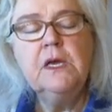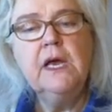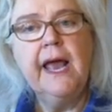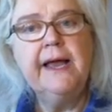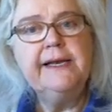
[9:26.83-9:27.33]

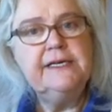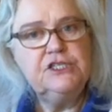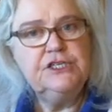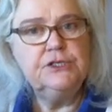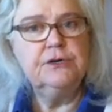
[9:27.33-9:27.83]
And each
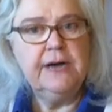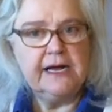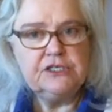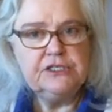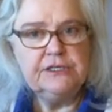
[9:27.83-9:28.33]

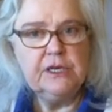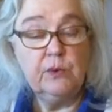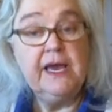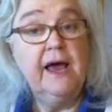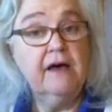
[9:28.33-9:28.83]
interaction that we
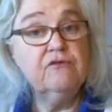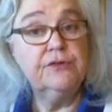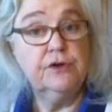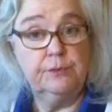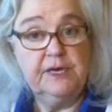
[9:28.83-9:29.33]
have with
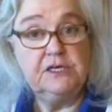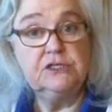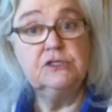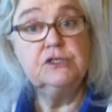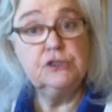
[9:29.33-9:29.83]
our
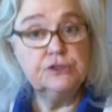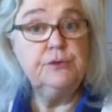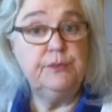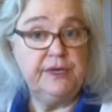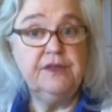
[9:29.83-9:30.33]
patients should
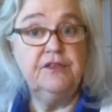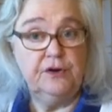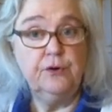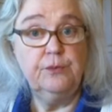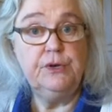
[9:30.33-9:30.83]
be
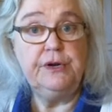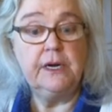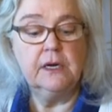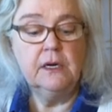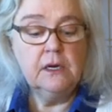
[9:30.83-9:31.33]

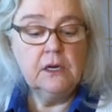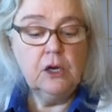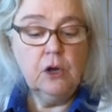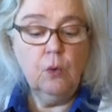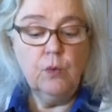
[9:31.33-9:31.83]
therapeutic.
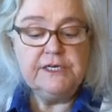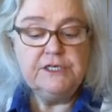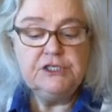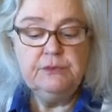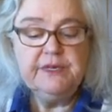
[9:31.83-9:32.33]
We
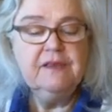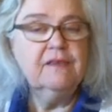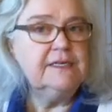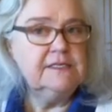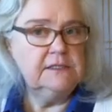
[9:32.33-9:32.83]
should be
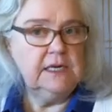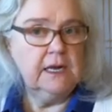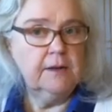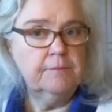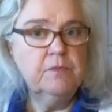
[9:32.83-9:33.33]

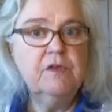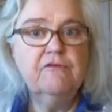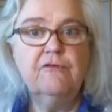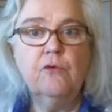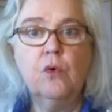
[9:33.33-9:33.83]
listening
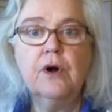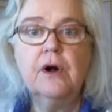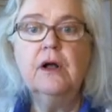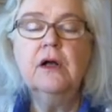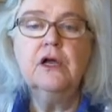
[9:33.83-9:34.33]

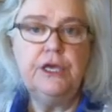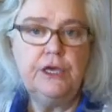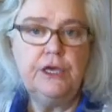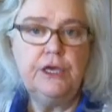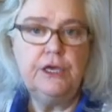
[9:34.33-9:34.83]
for
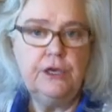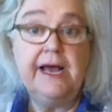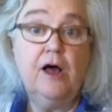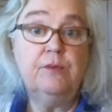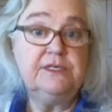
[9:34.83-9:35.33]
cues to
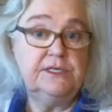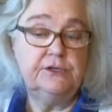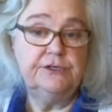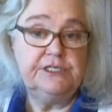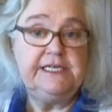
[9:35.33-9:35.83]
help us
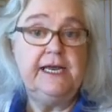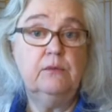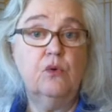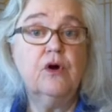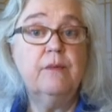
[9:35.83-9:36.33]
understand
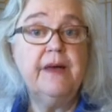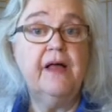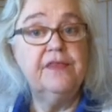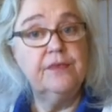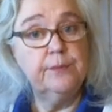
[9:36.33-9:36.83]
more
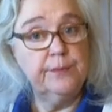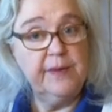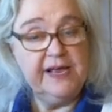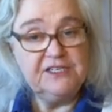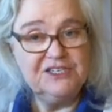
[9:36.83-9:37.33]
about the
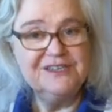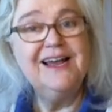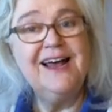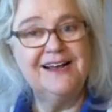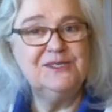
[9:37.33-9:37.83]
patient
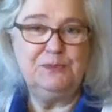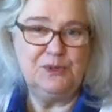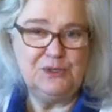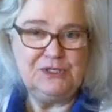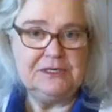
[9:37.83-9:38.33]
as a
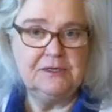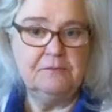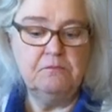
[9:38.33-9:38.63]
person.